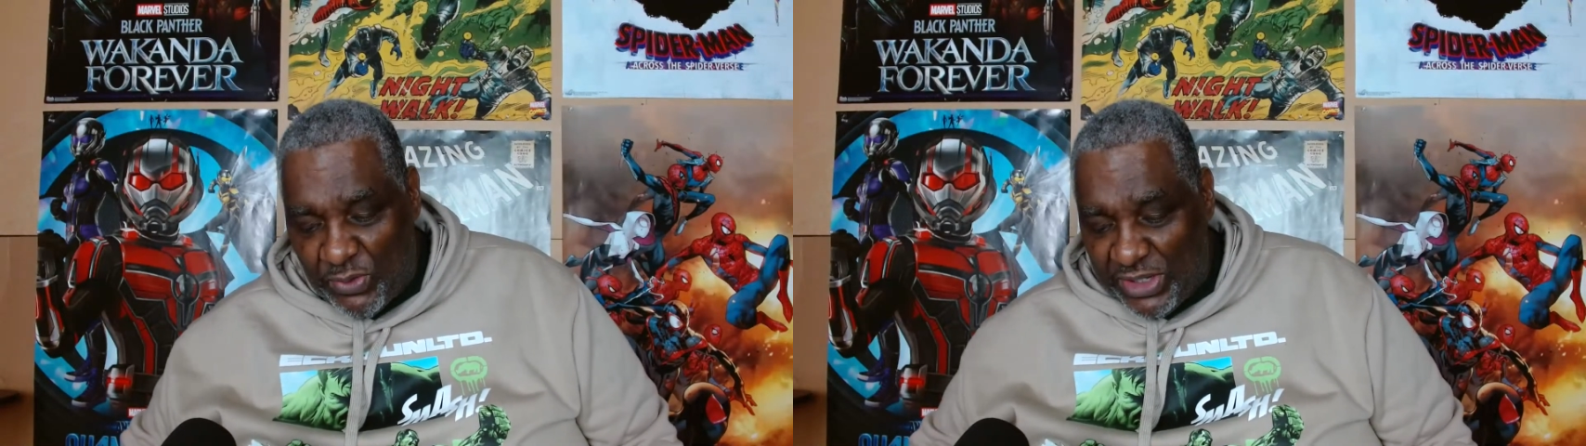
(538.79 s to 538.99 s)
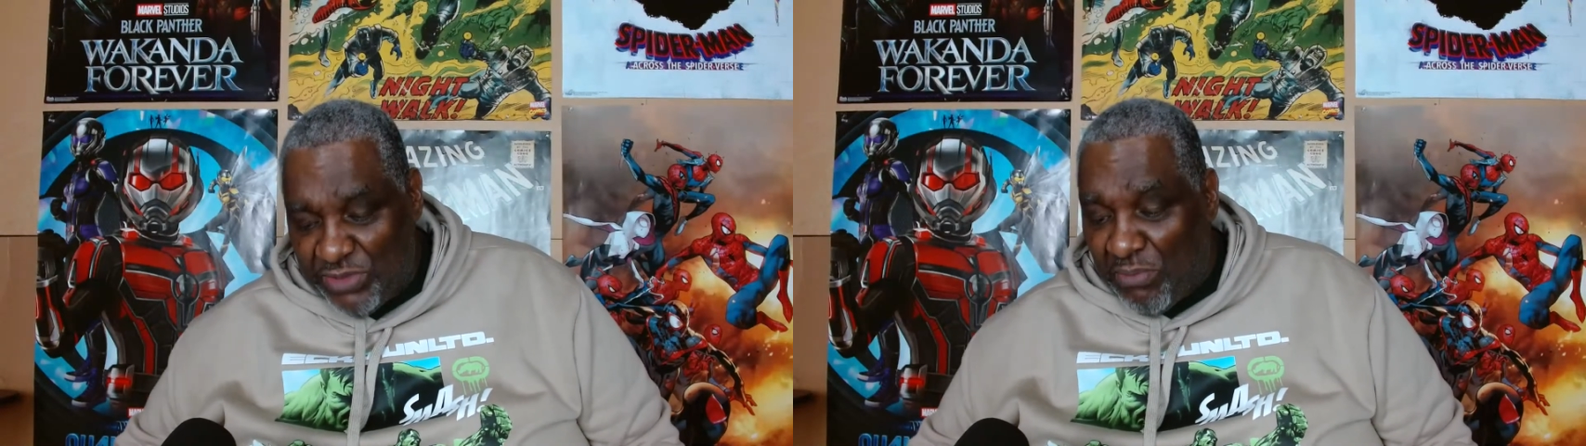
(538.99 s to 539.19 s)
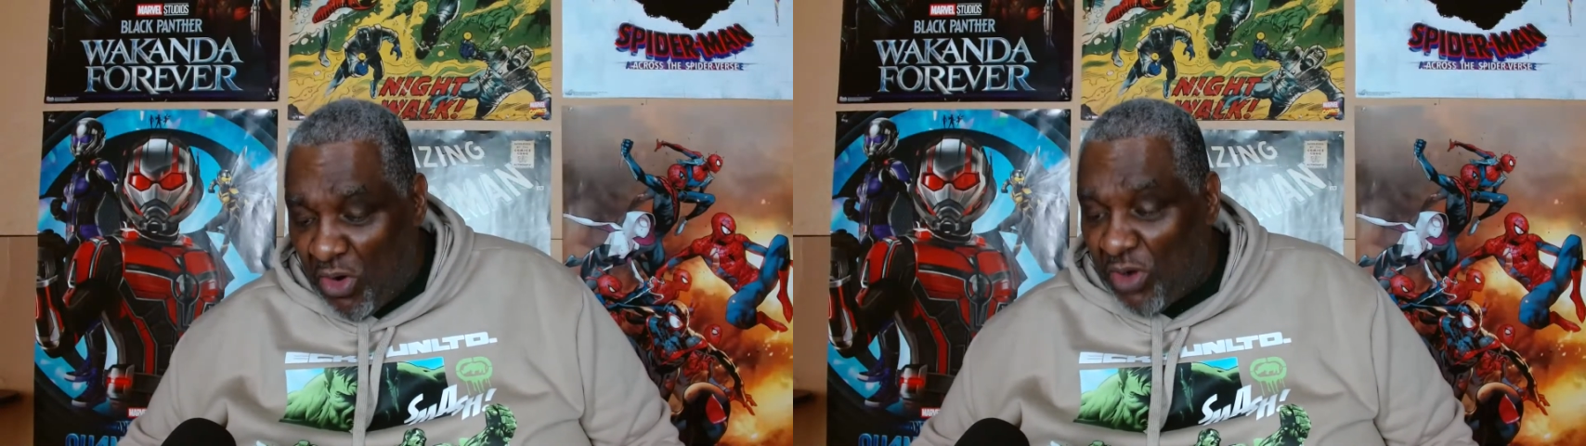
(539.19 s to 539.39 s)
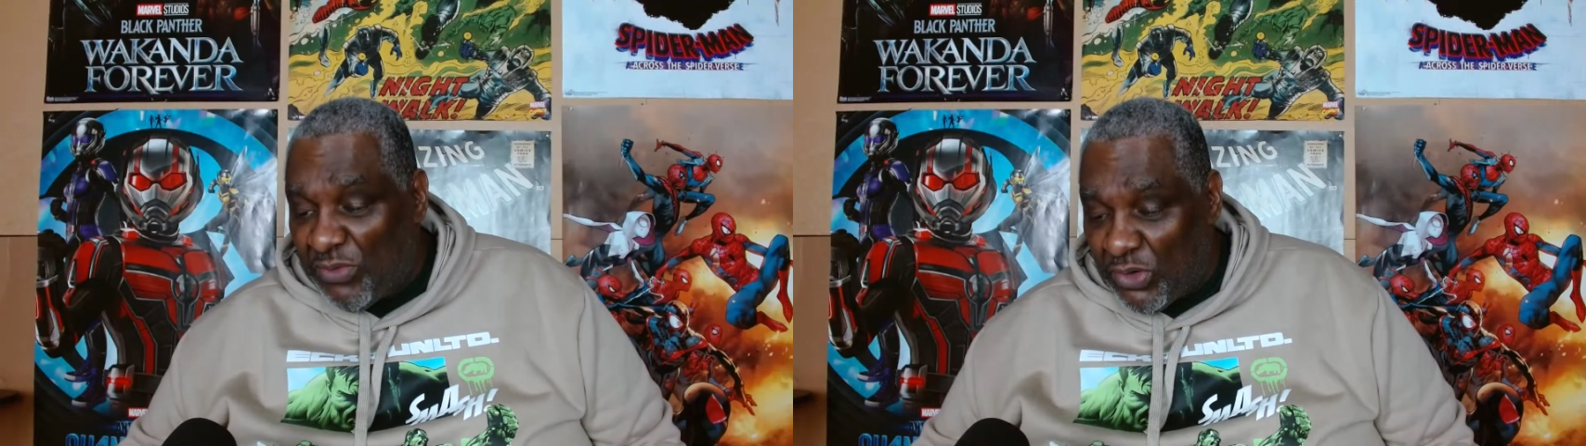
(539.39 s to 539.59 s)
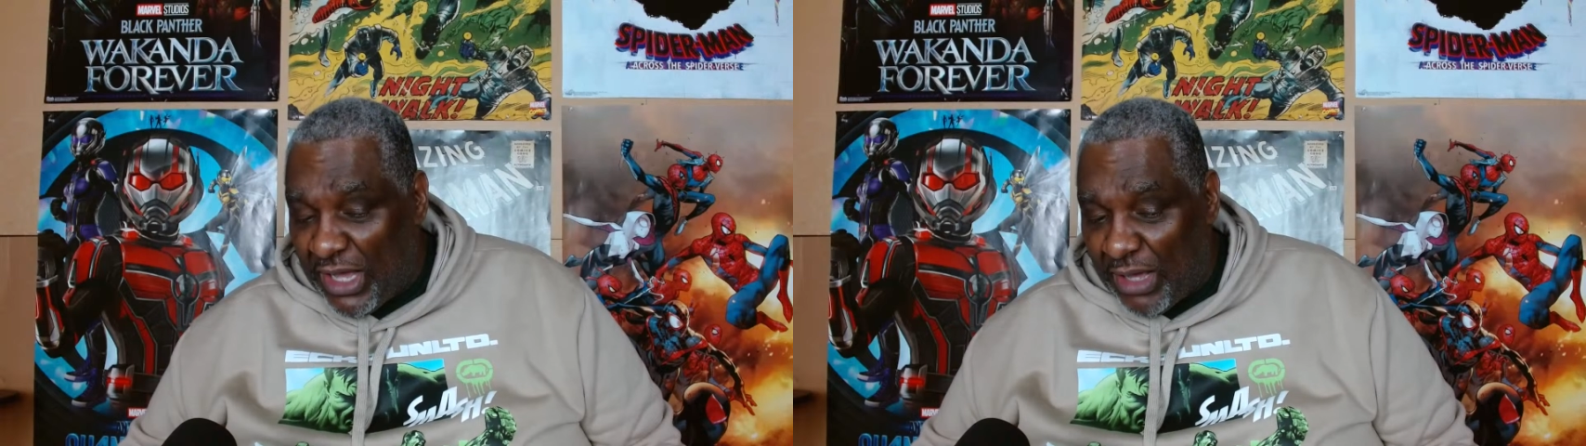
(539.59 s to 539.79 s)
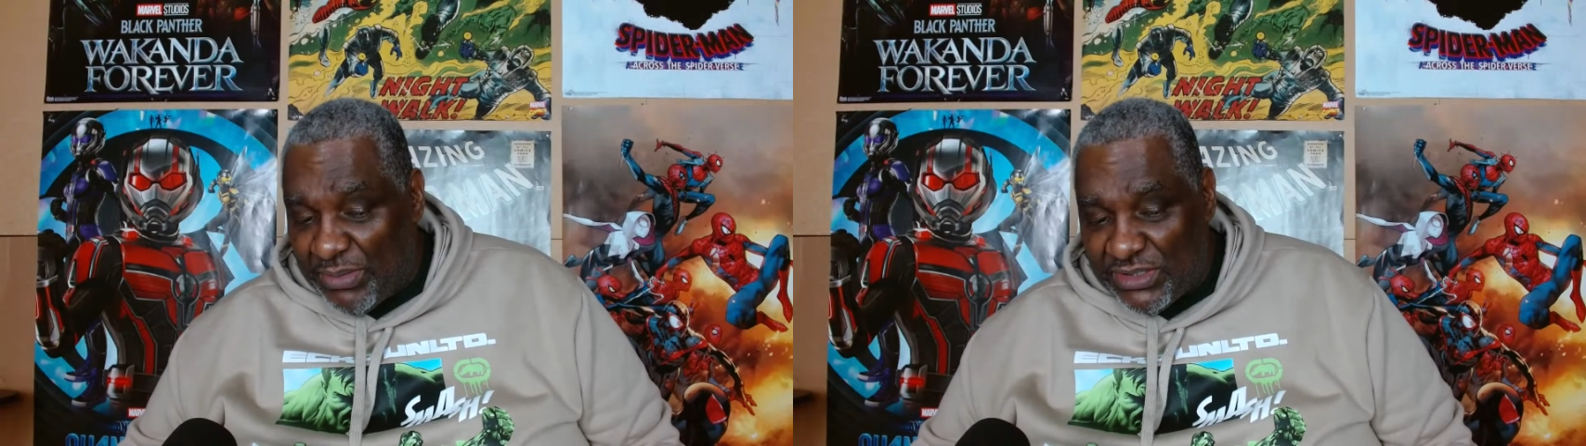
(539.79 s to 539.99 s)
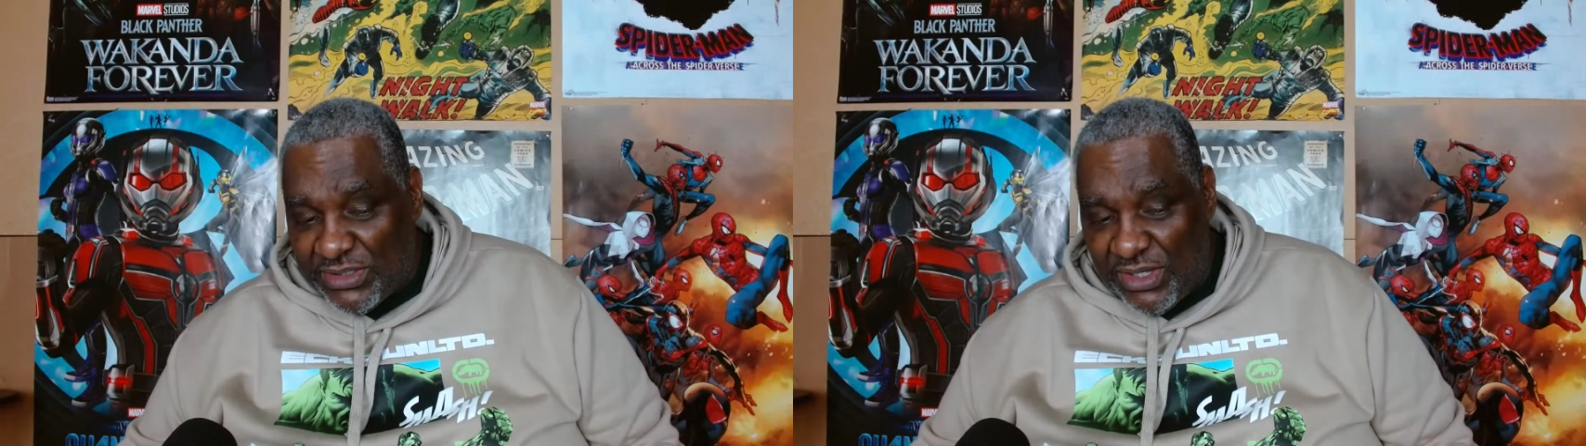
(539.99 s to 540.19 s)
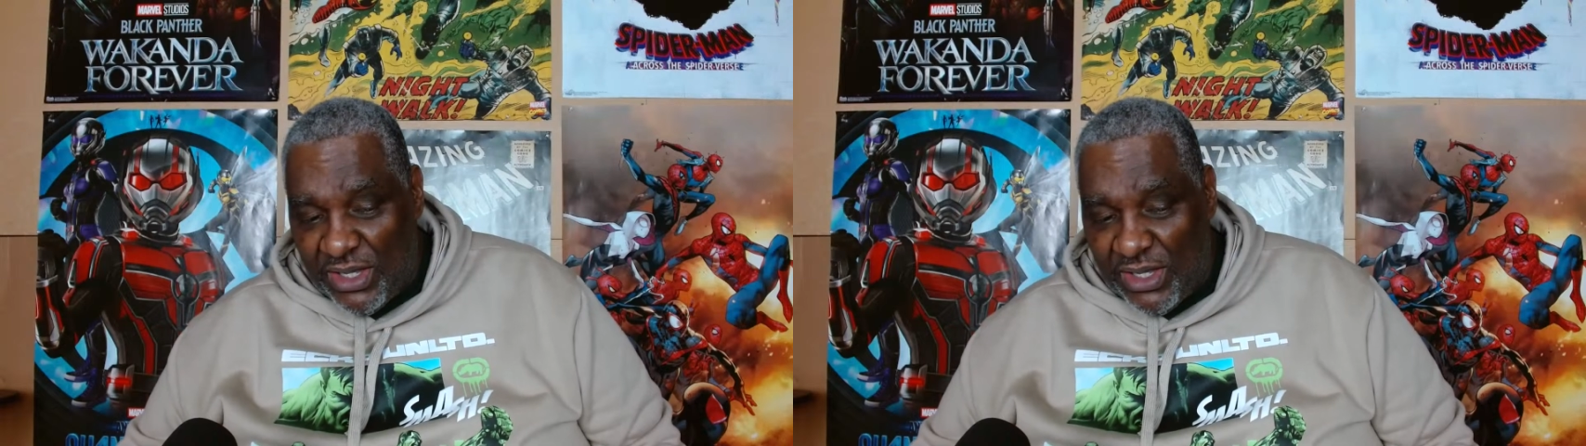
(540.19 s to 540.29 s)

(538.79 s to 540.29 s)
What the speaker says: in Marvel Comics